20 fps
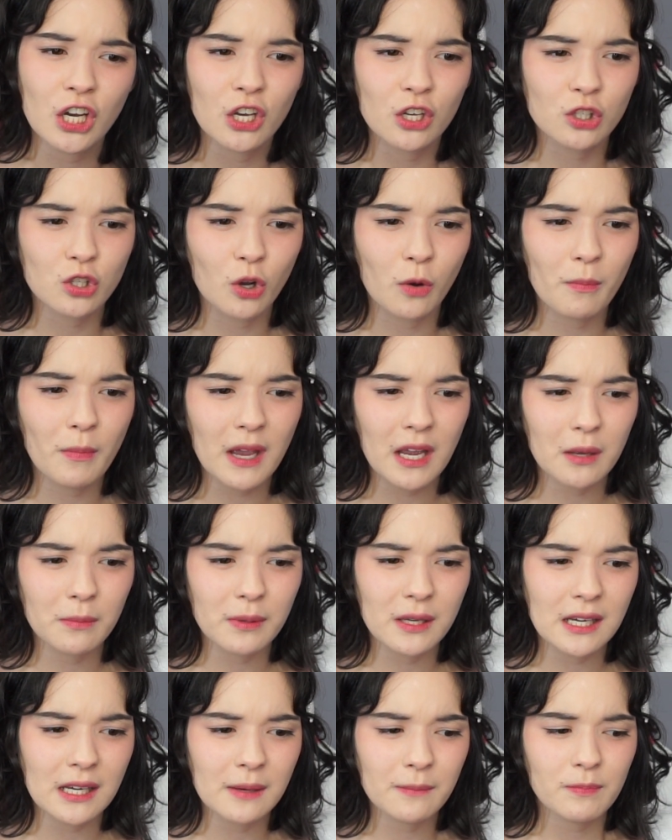So
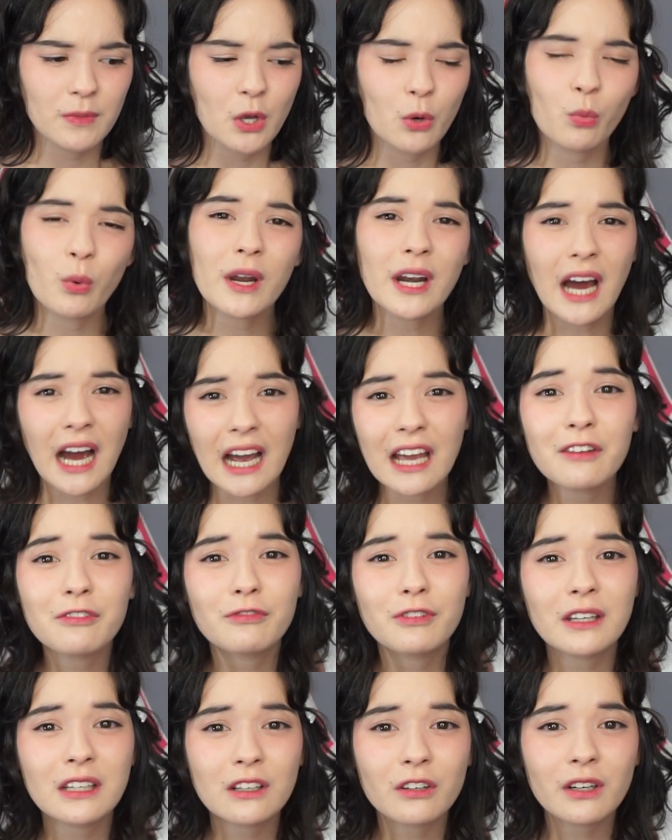maybe when I
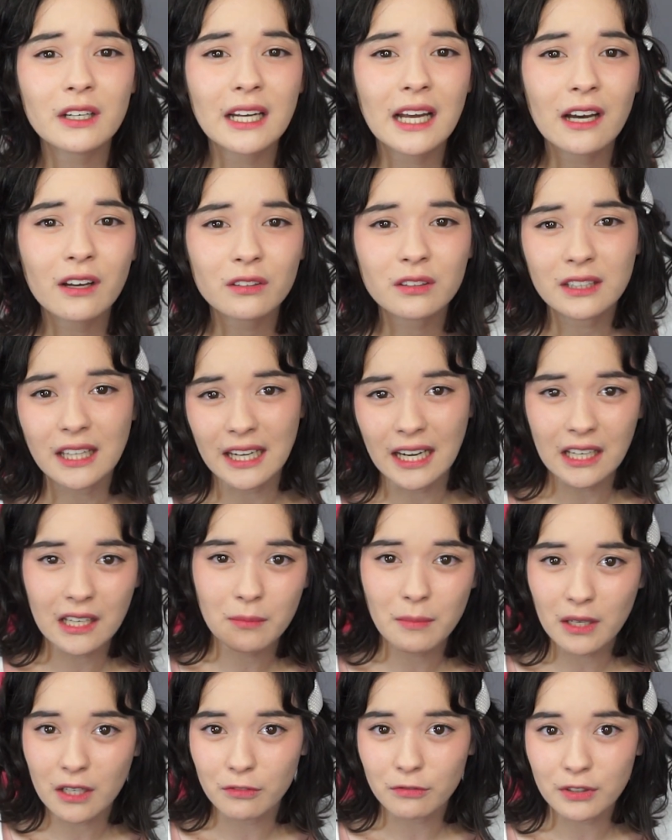figure it out, then I can
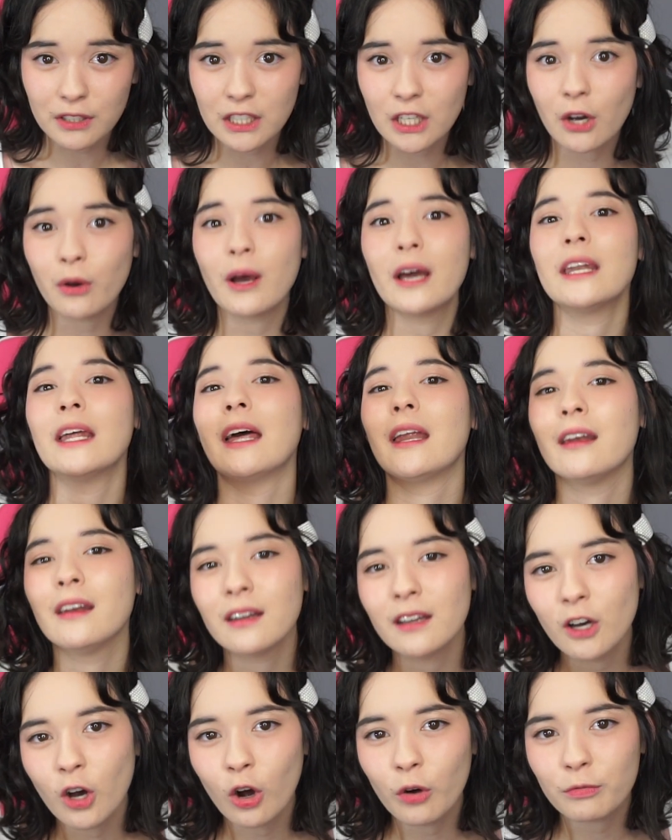make a video, and then
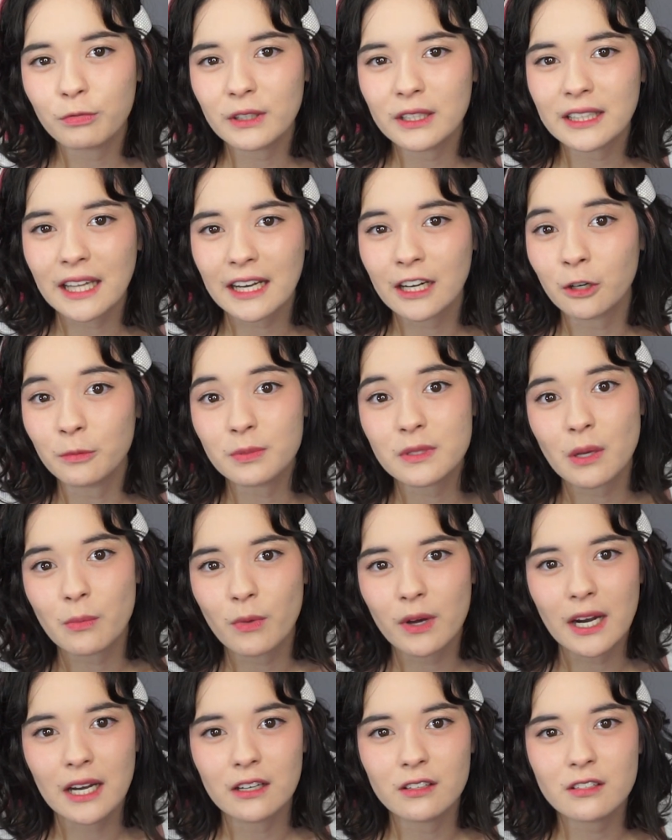hopefully that helps
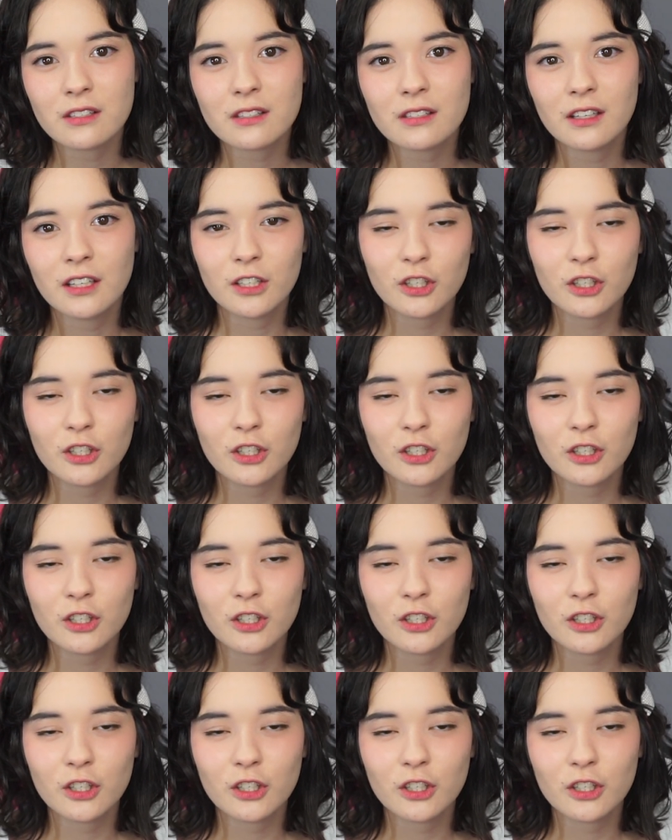someone else.